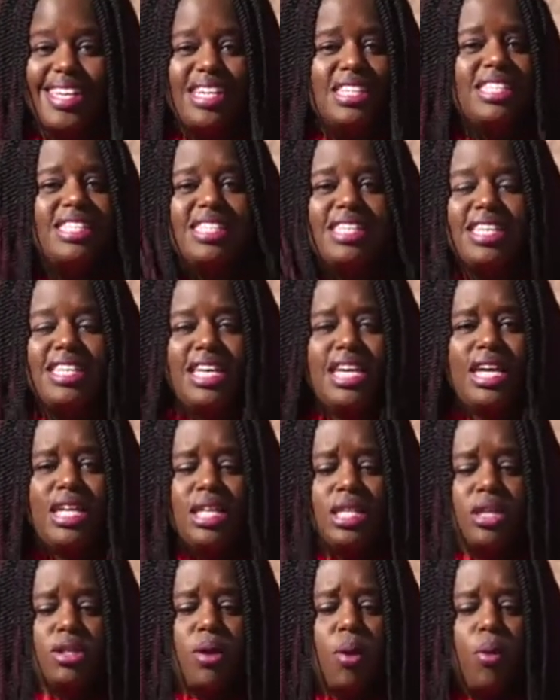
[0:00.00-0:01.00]
See,
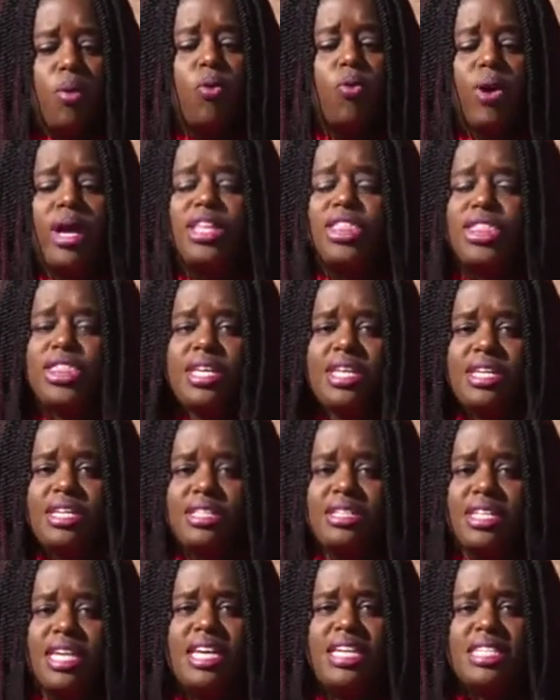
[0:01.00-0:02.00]
the great
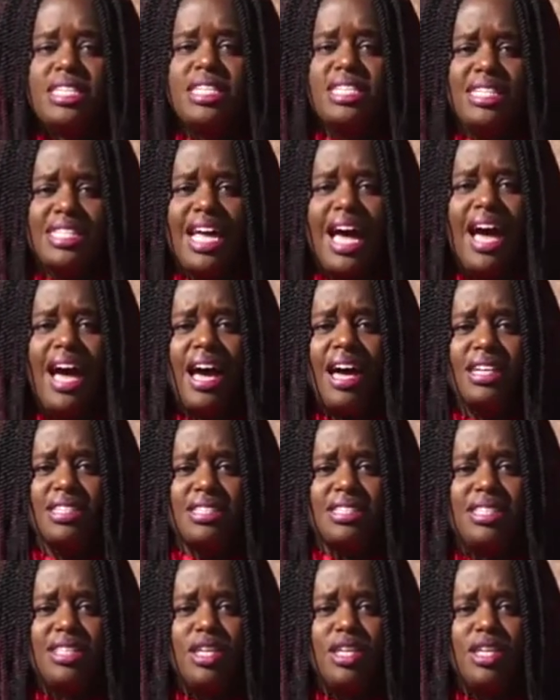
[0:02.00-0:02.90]
things is not